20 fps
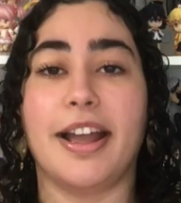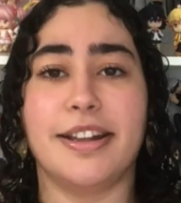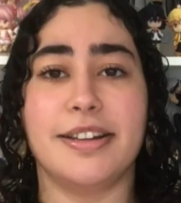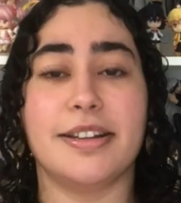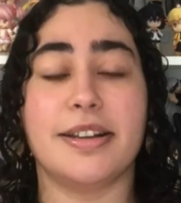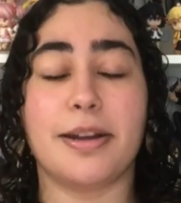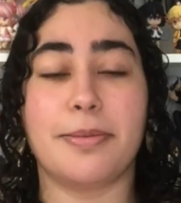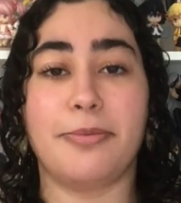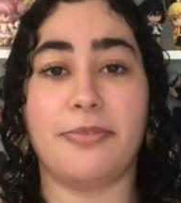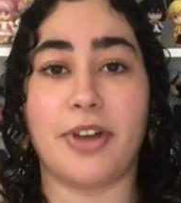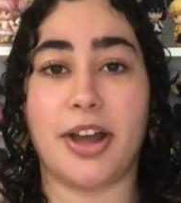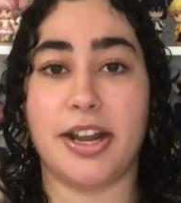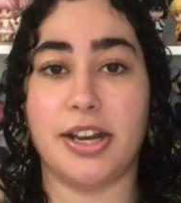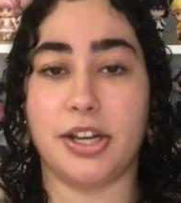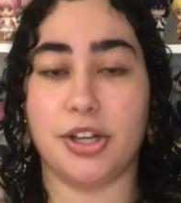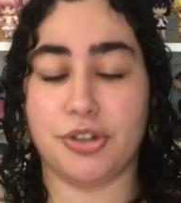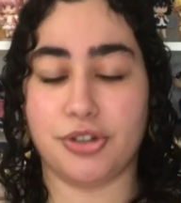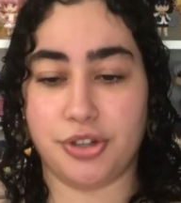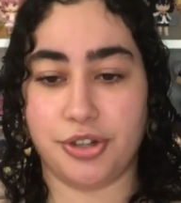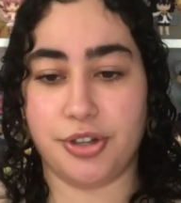ended up
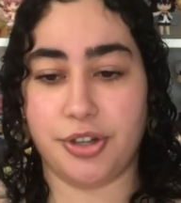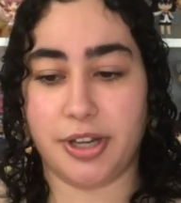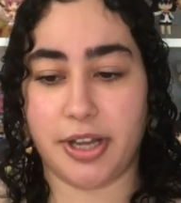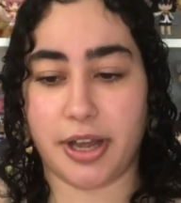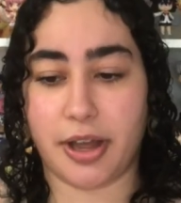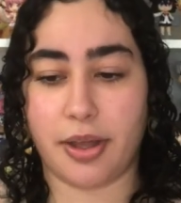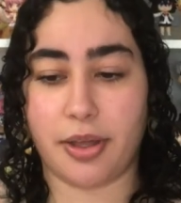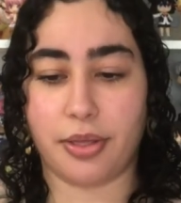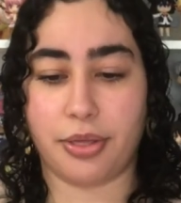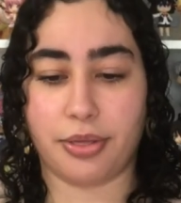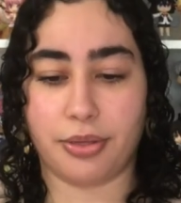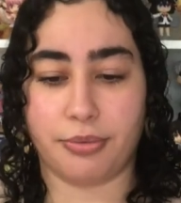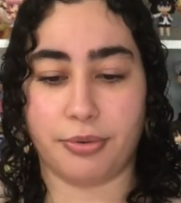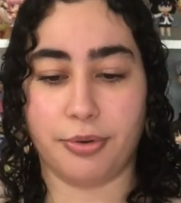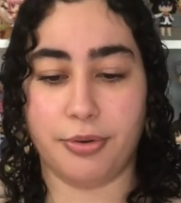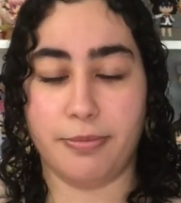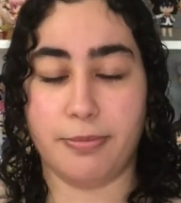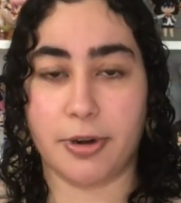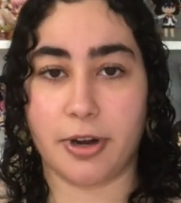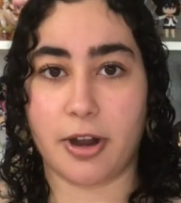finding Chuuya
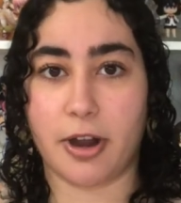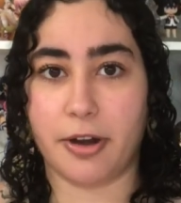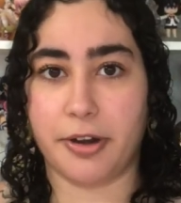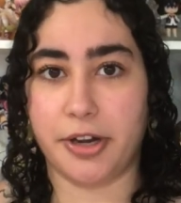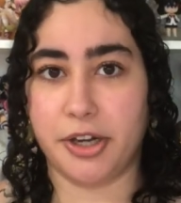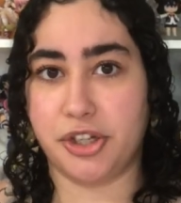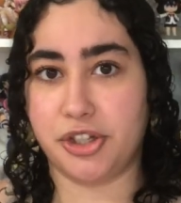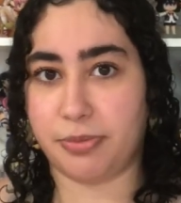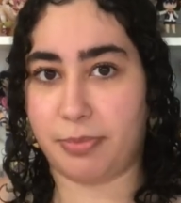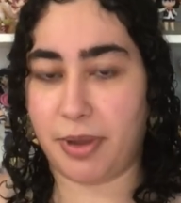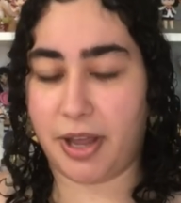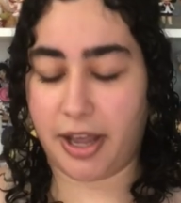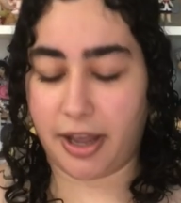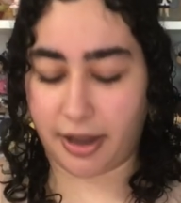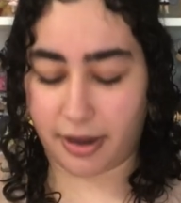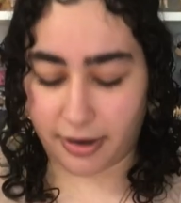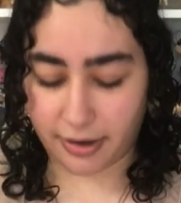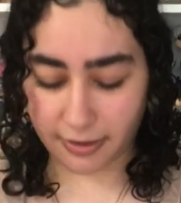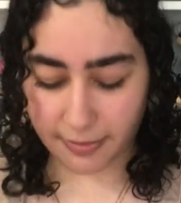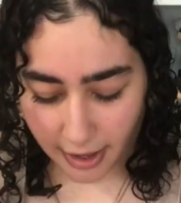through Makari
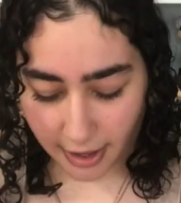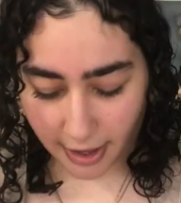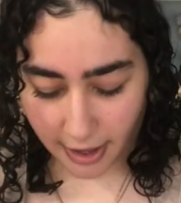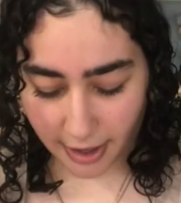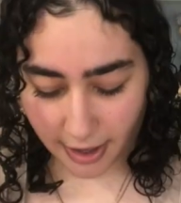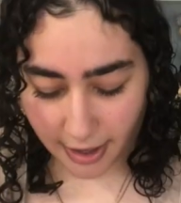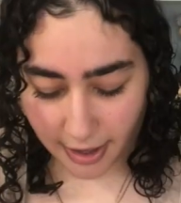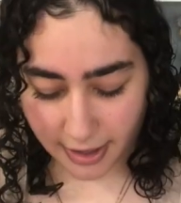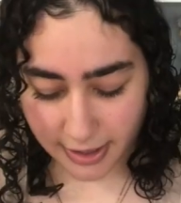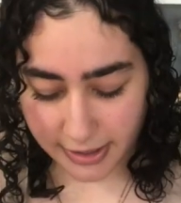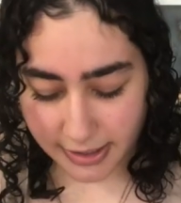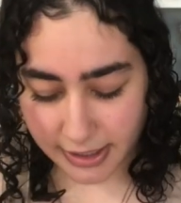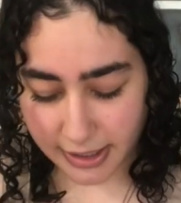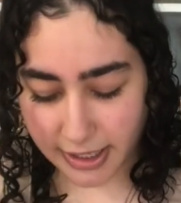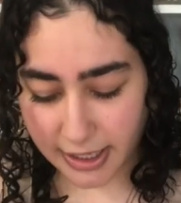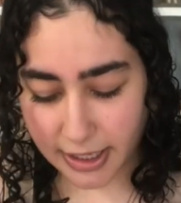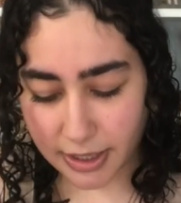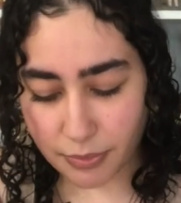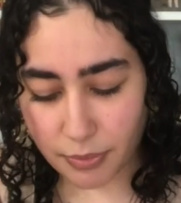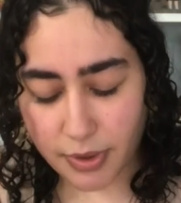Japan, and
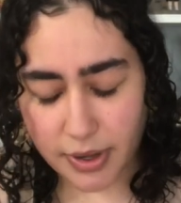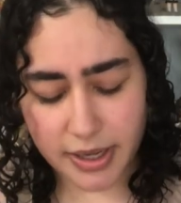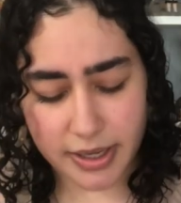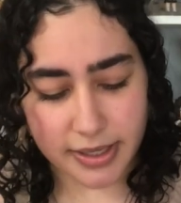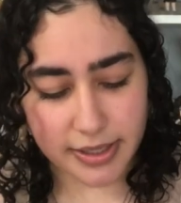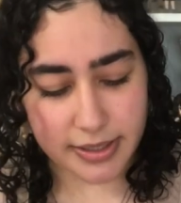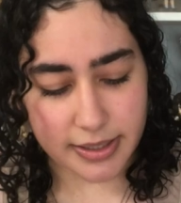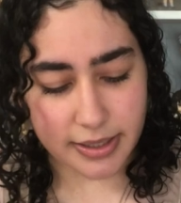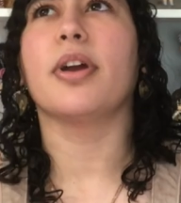it was